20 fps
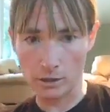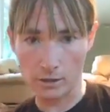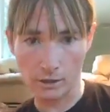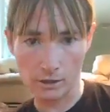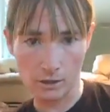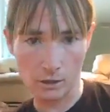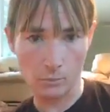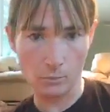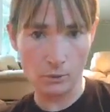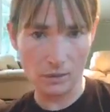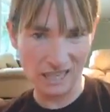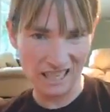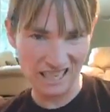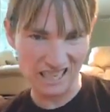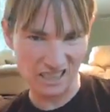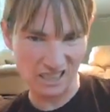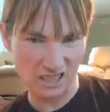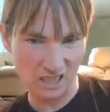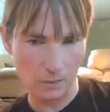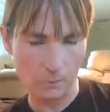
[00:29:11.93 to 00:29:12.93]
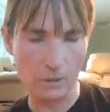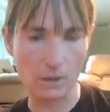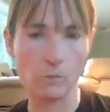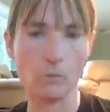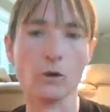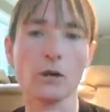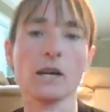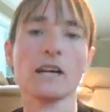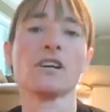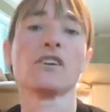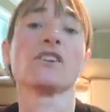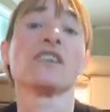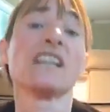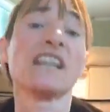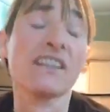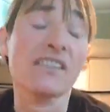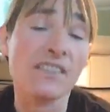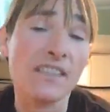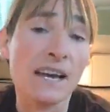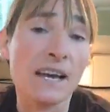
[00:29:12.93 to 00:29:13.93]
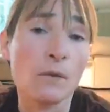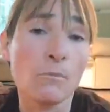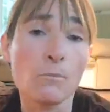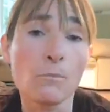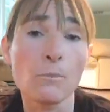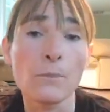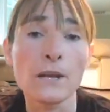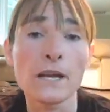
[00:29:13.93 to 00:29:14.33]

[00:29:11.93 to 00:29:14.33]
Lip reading: because they're putting it a little bit more underneath them.